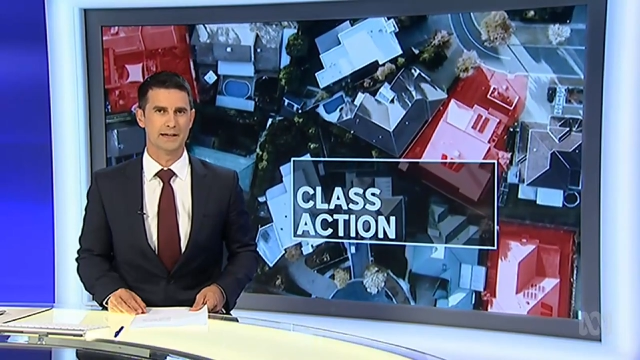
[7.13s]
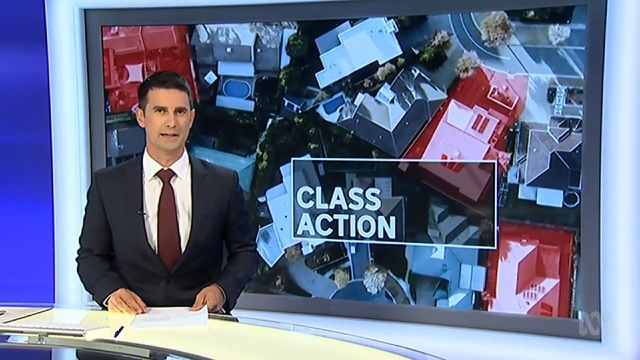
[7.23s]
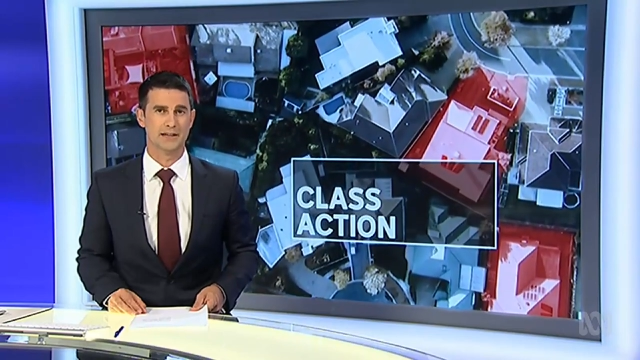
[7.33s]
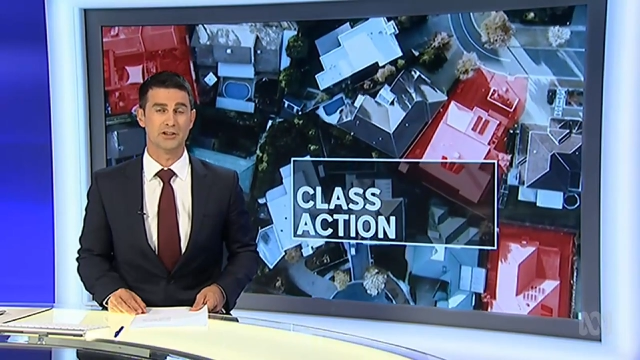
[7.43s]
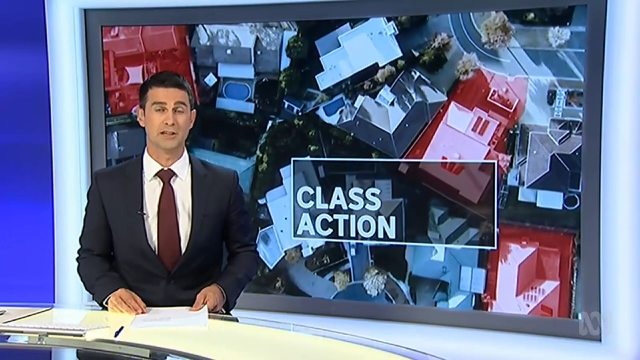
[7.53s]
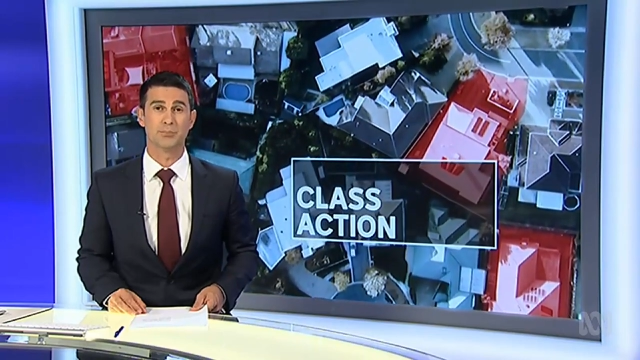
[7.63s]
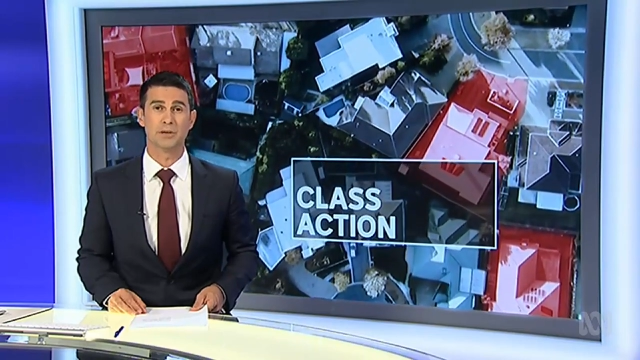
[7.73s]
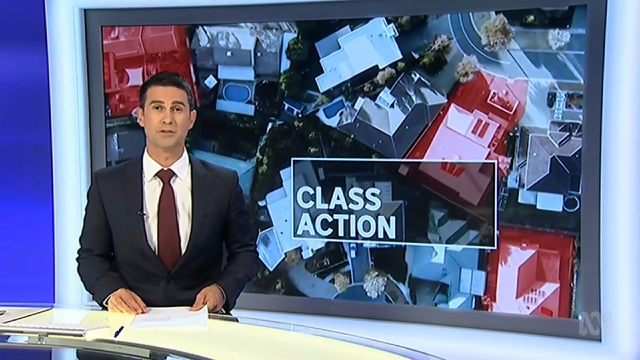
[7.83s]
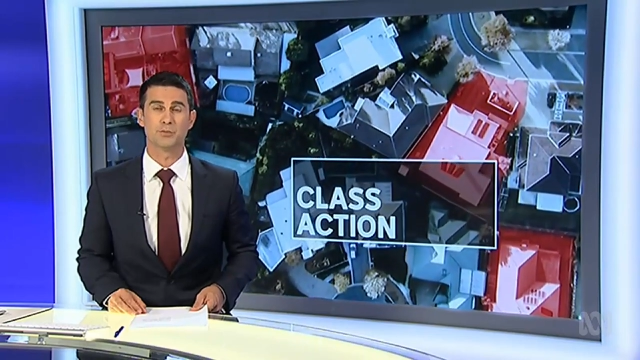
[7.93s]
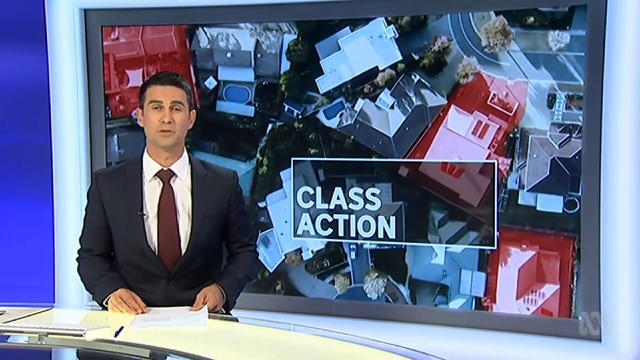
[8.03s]
alleging it
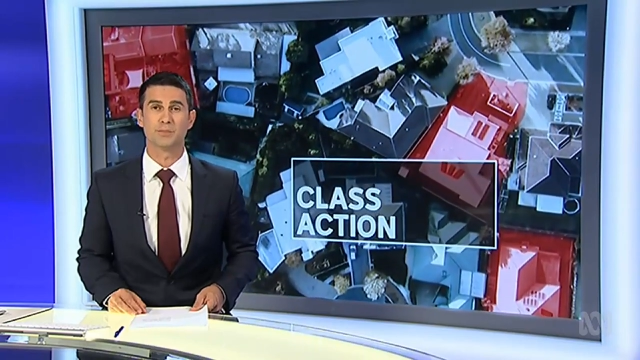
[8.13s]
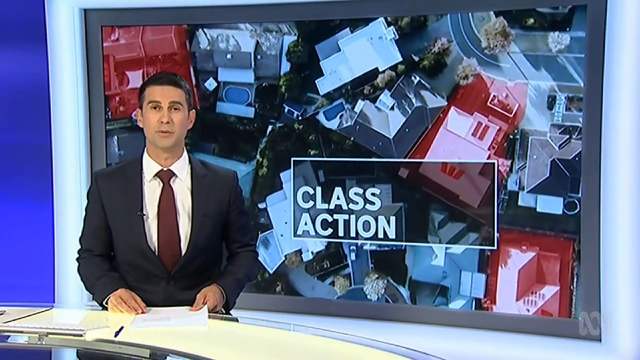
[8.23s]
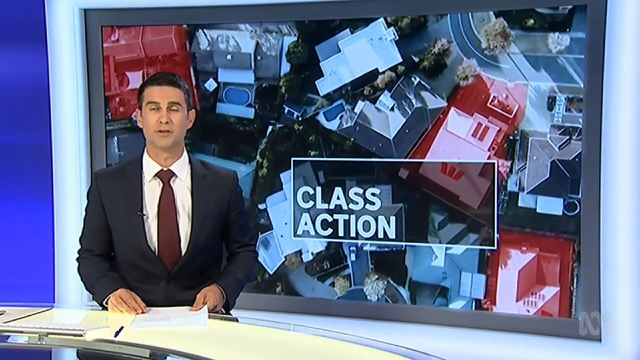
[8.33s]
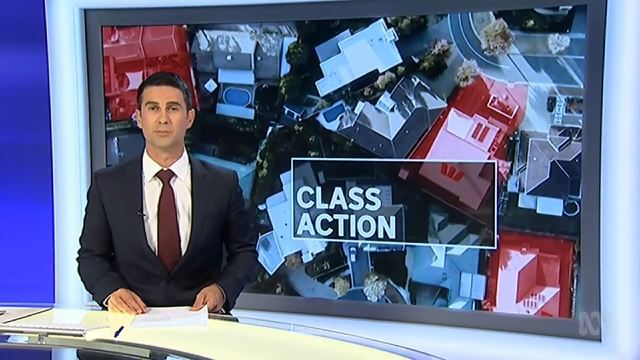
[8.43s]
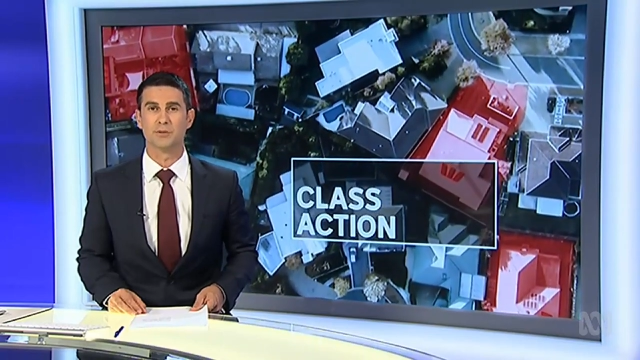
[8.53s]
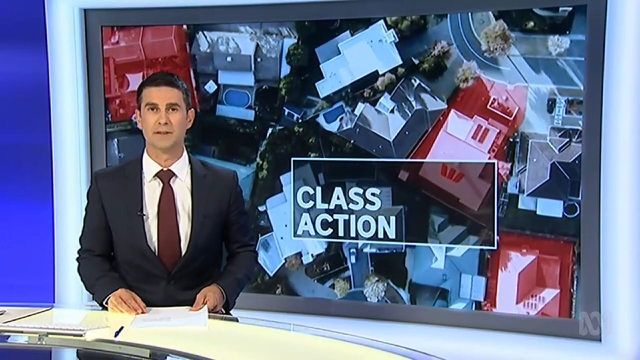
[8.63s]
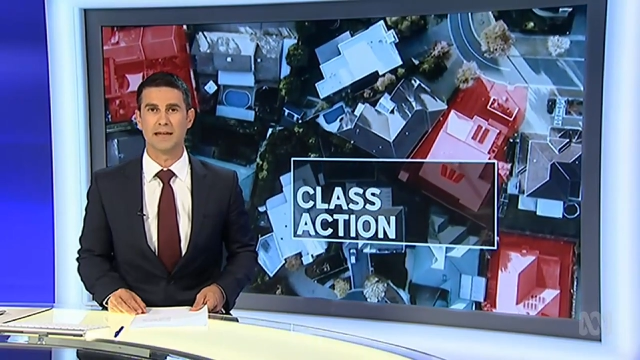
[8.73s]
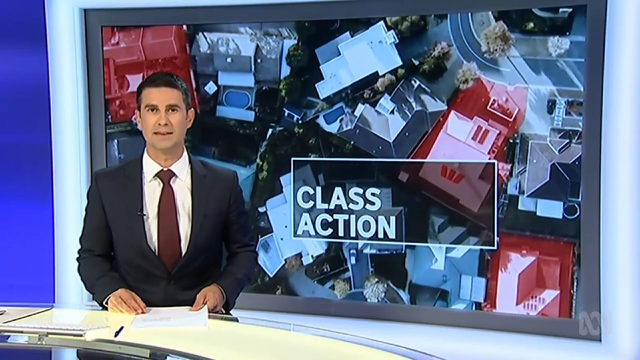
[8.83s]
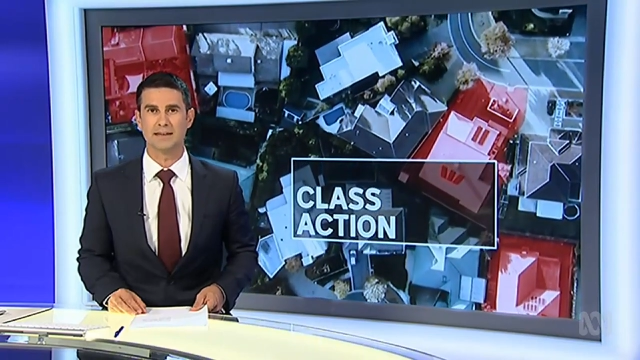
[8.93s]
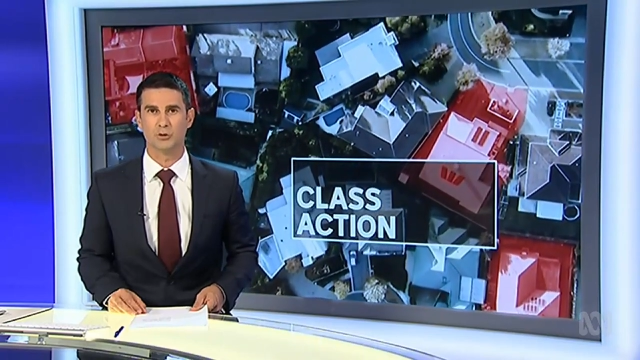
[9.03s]
breached responsible
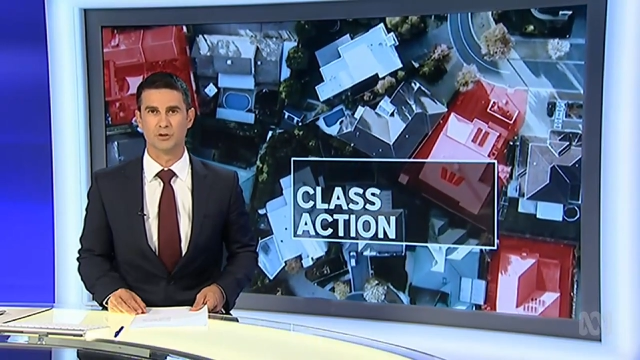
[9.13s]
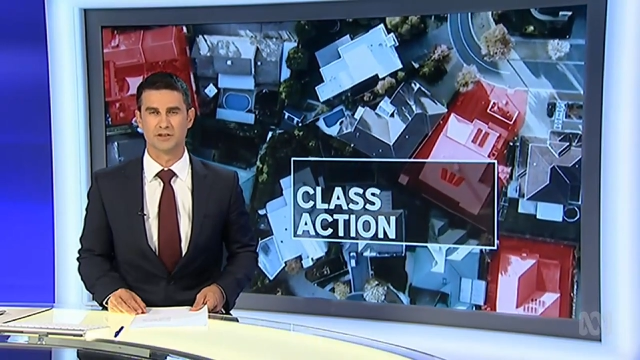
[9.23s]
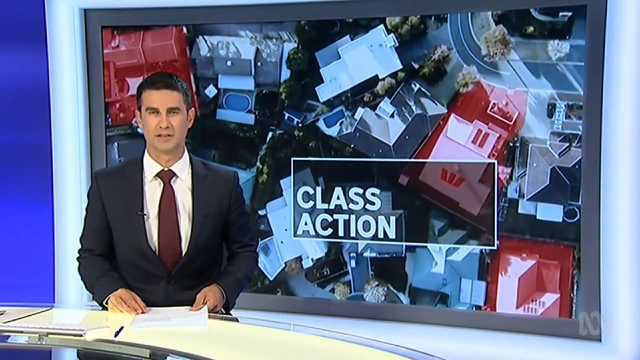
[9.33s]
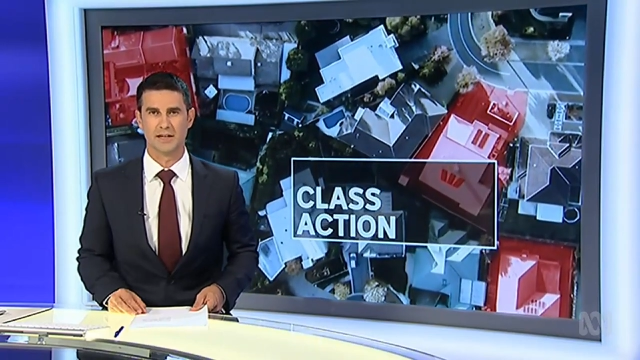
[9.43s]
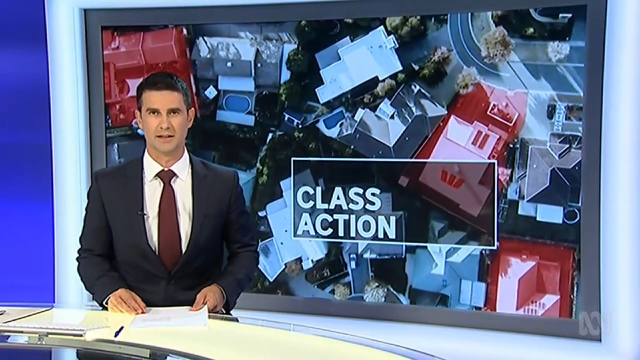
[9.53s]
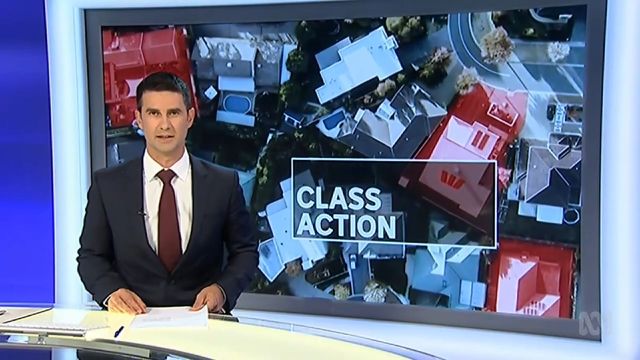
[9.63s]
lending laws.